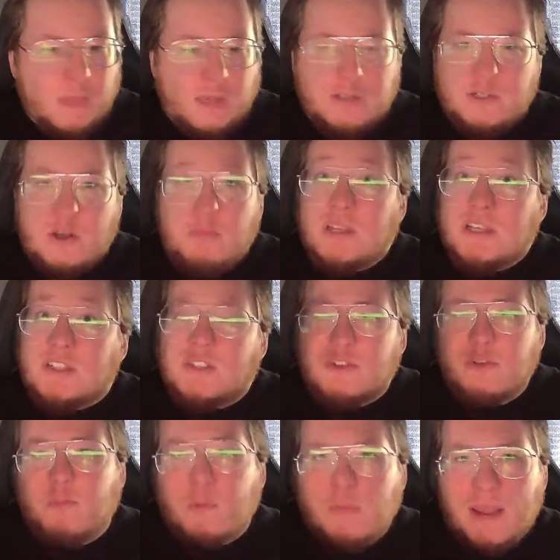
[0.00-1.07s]
to go play
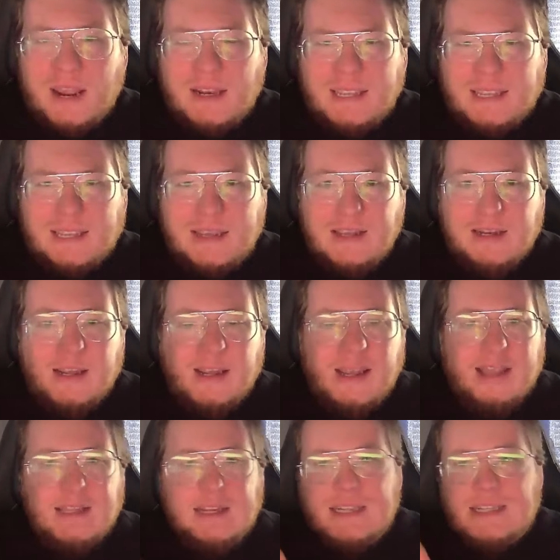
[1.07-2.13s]
Superman again,
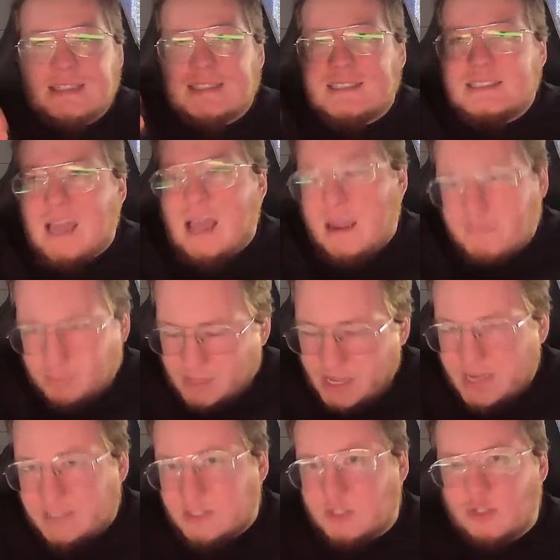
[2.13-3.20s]
then he's not
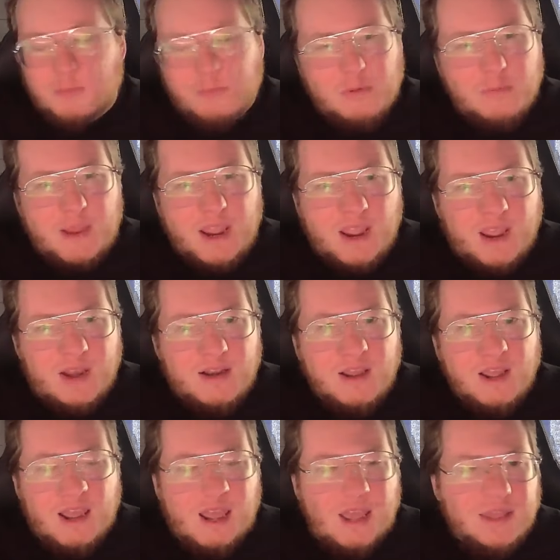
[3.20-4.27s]
playing Superman,
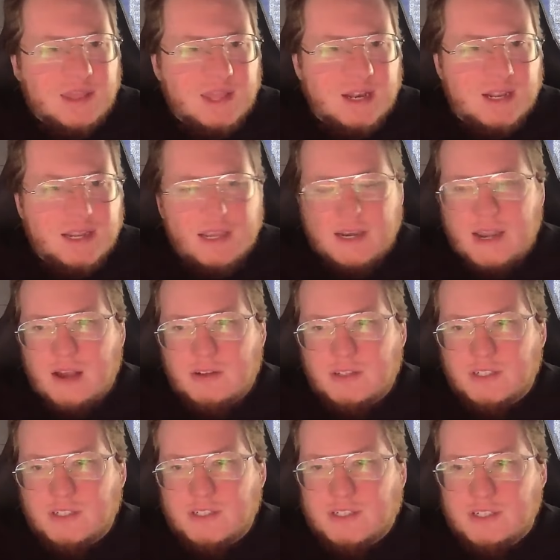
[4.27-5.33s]
and then he
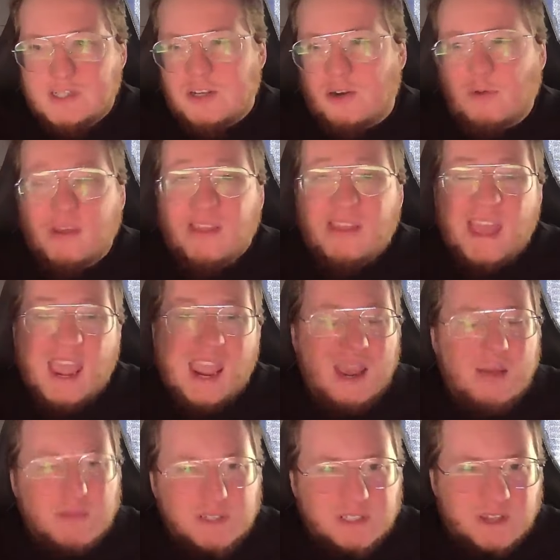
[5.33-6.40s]
announces a deal with
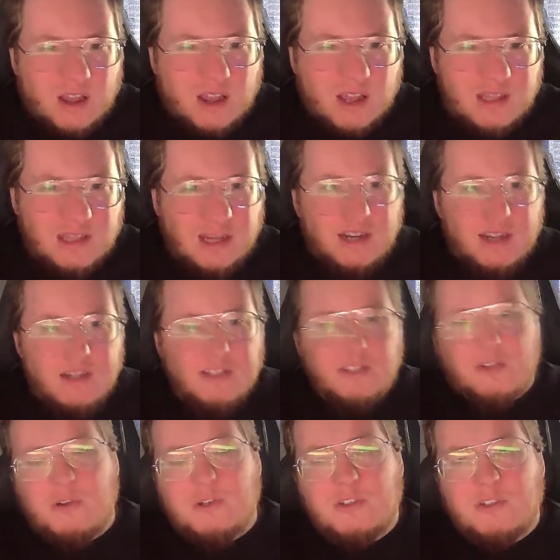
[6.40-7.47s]
Amazon that he's
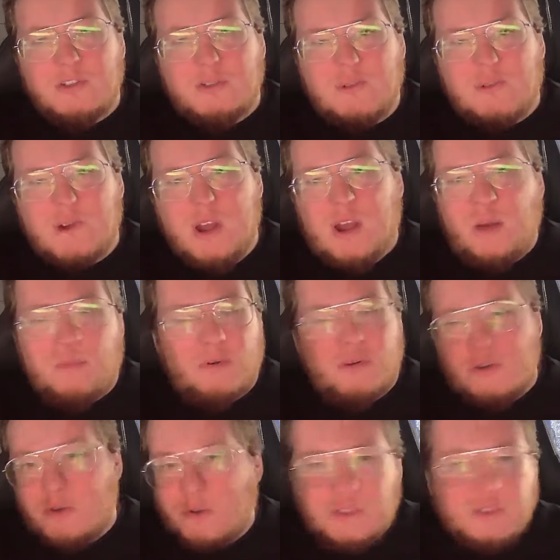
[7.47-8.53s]
going to
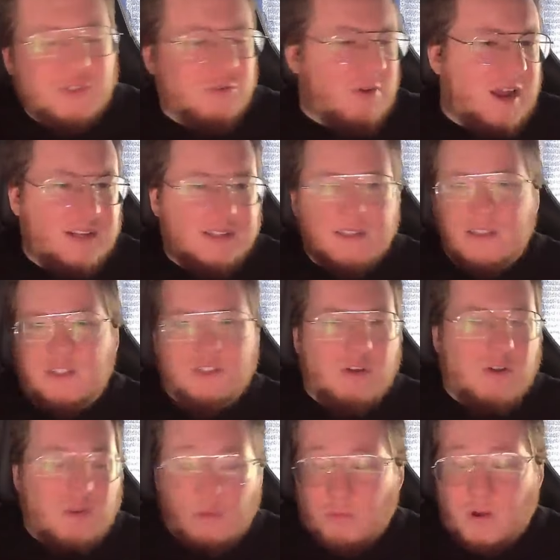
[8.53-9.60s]
produce, direct, and
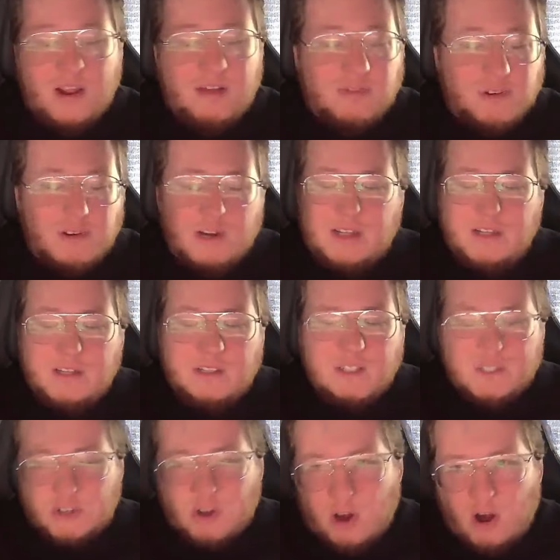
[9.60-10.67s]
star, or whatever, uh,
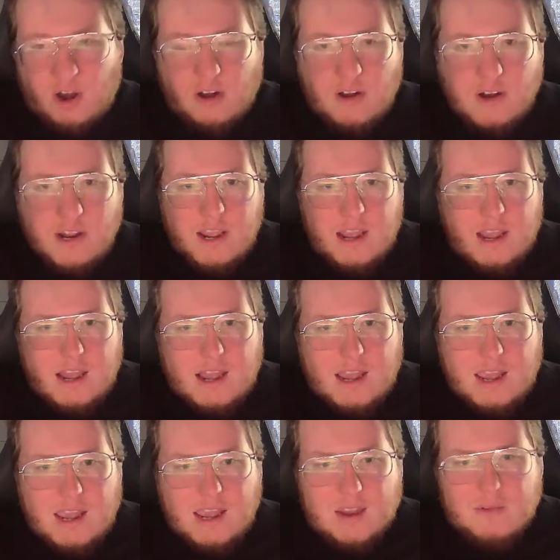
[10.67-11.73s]
star uh,
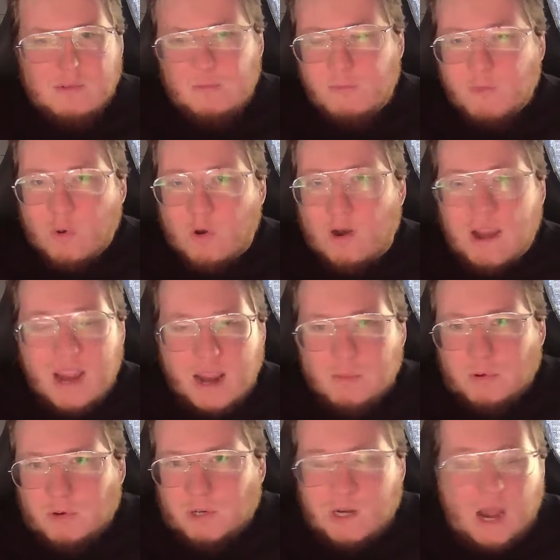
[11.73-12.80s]
in
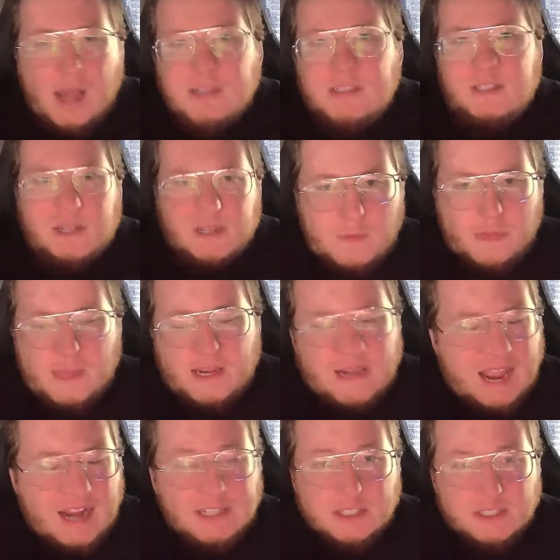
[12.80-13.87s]
Warhammer content. And
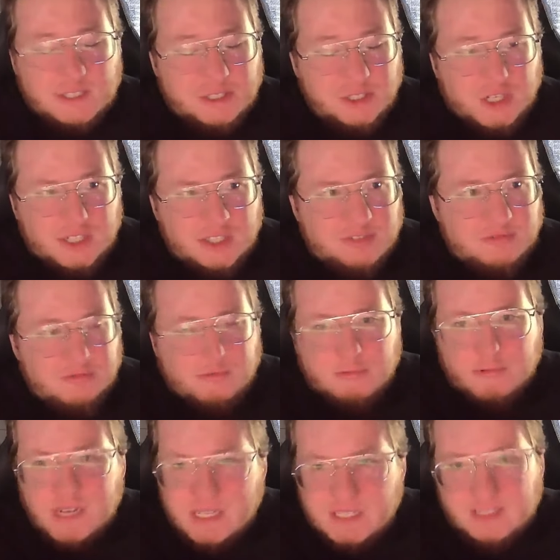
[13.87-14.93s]
actually, just
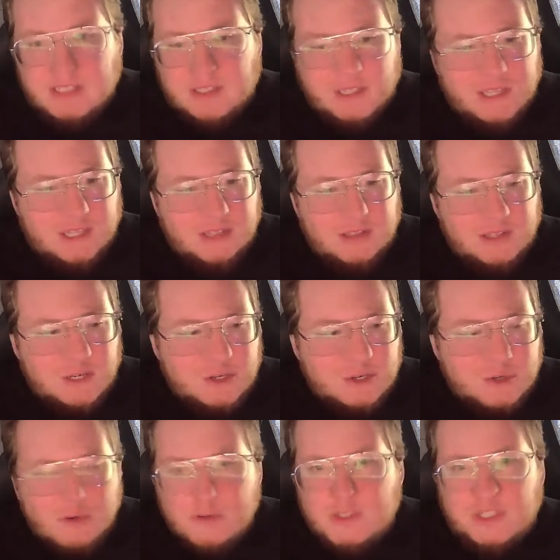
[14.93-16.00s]
recently, the
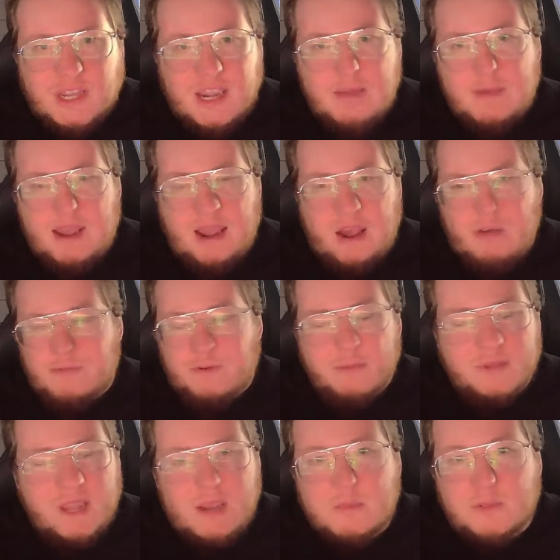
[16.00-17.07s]
news came out
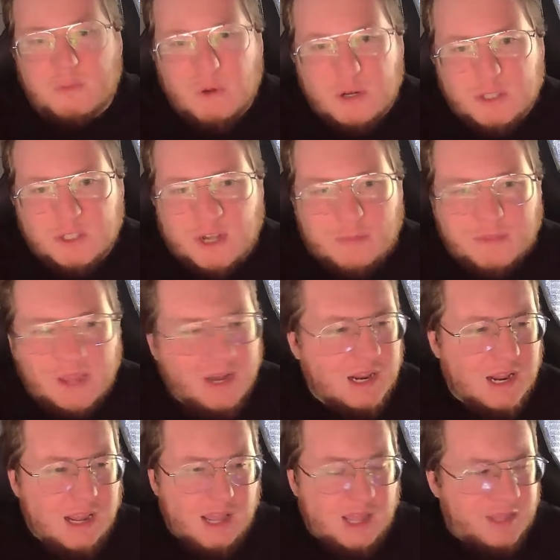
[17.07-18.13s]
from Games Workshop that
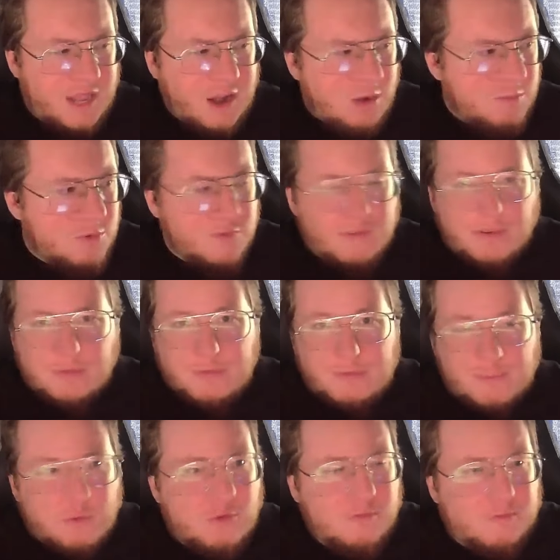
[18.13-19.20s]
they are moving
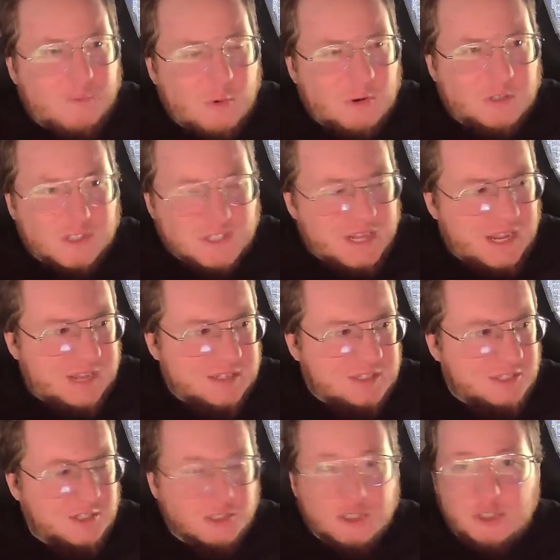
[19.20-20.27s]
full force
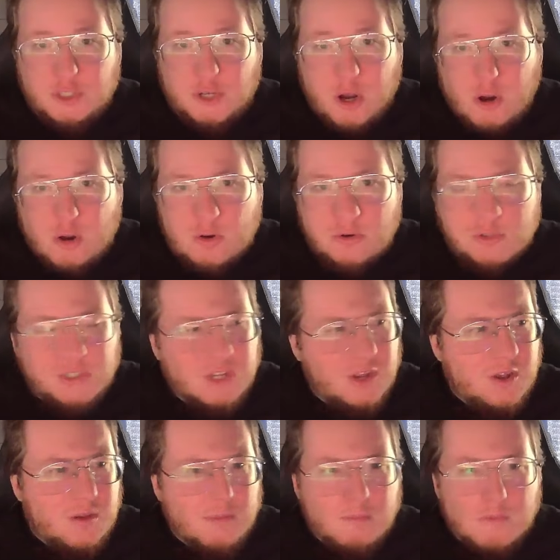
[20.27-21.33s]
into shows,
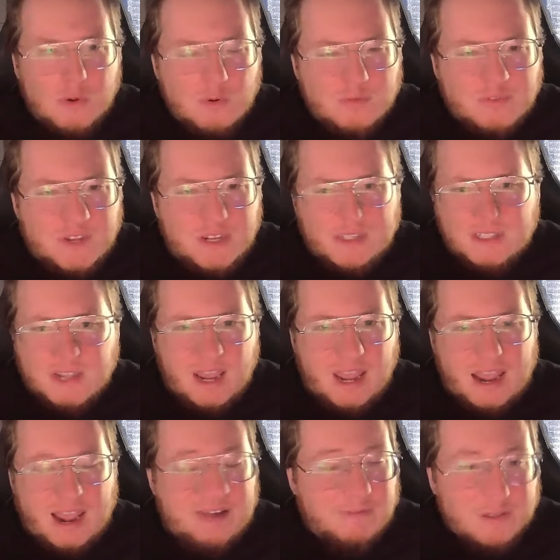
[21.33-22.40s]
movies,
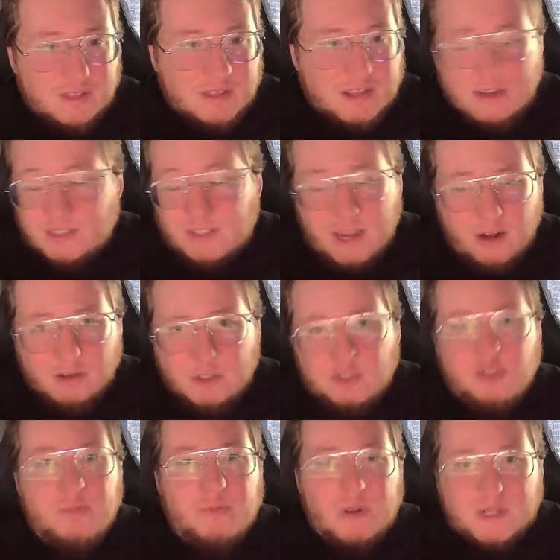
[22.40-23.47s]
everything else. They are
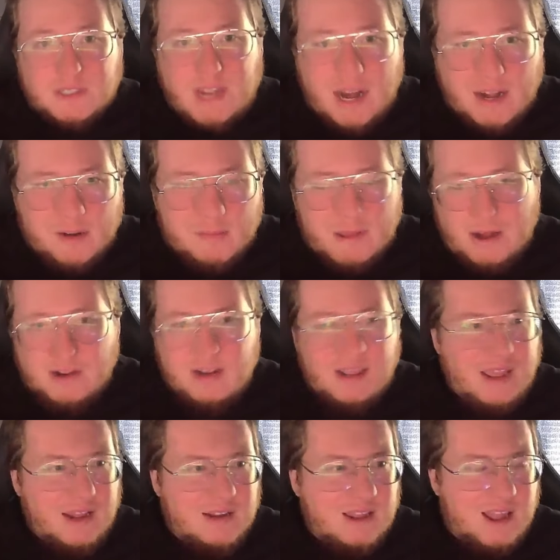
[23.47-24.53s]
super excited about it.
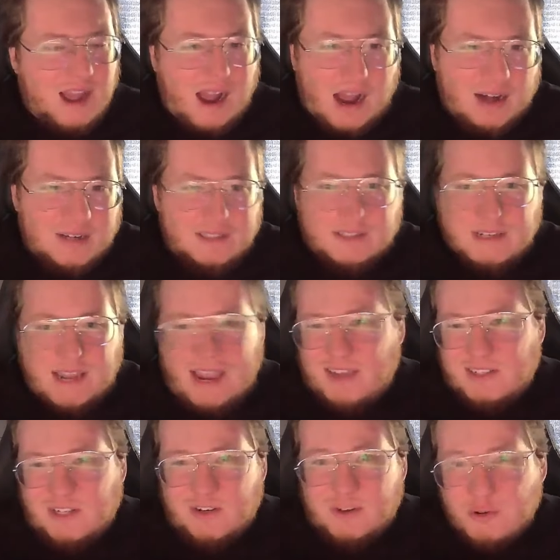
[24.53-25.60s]
And honestly,
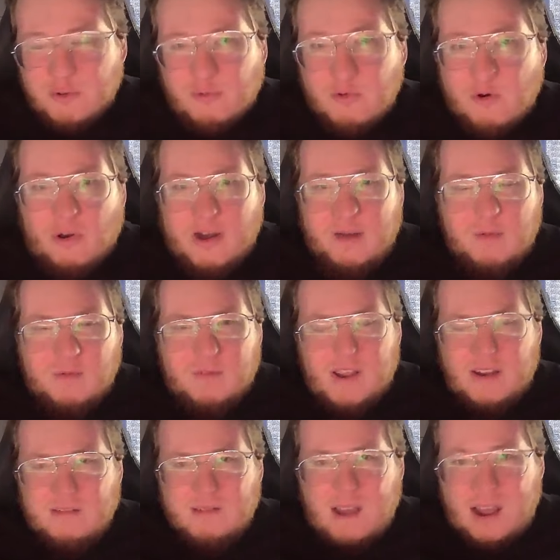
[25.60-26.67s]
as a new Warhammer
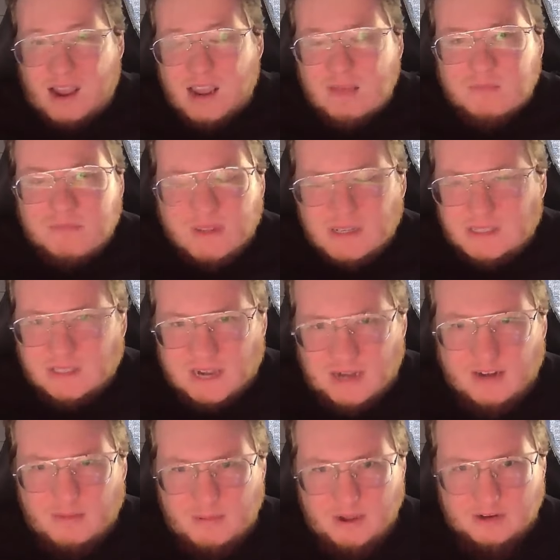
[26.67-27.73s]
fan, I'm
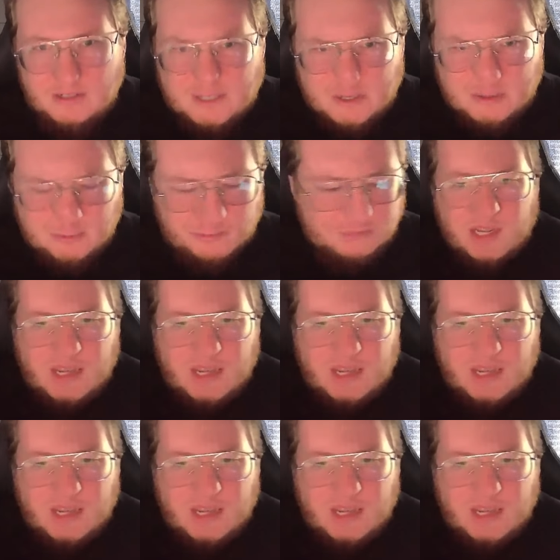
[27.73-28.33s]
excited about it too.